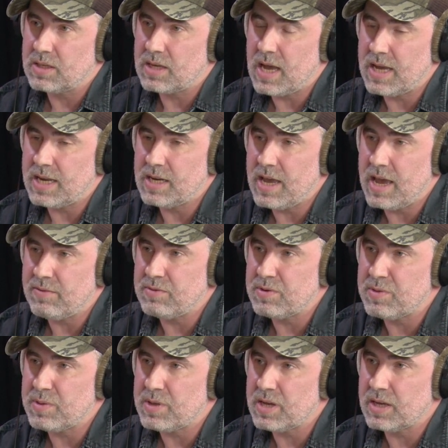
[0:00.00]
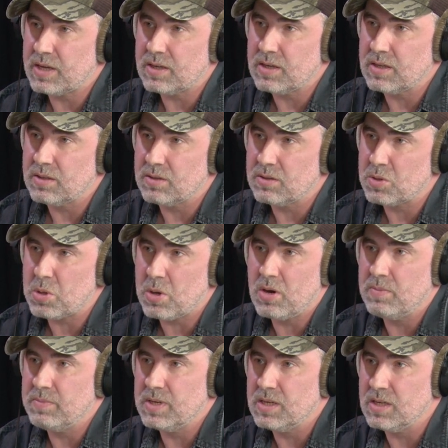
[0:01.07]
kind of everything in
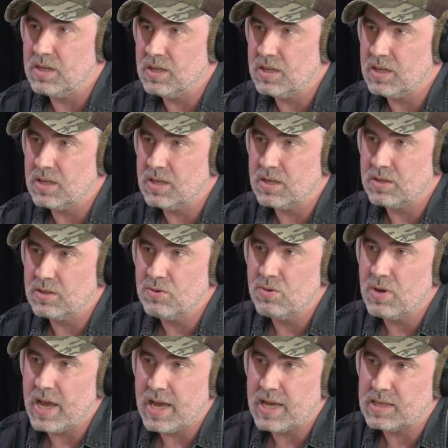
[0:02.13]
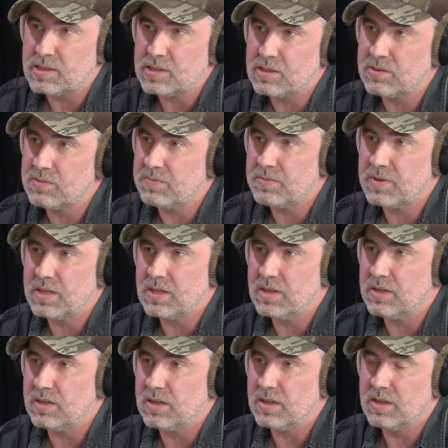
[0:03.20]
Germany, in the US,
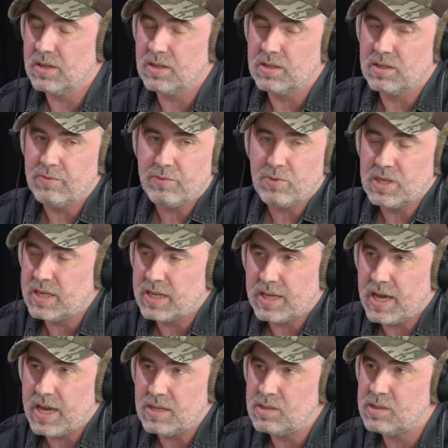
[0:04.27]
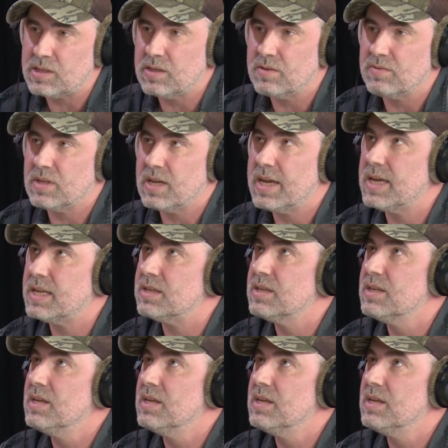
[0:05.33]
in different decades even. And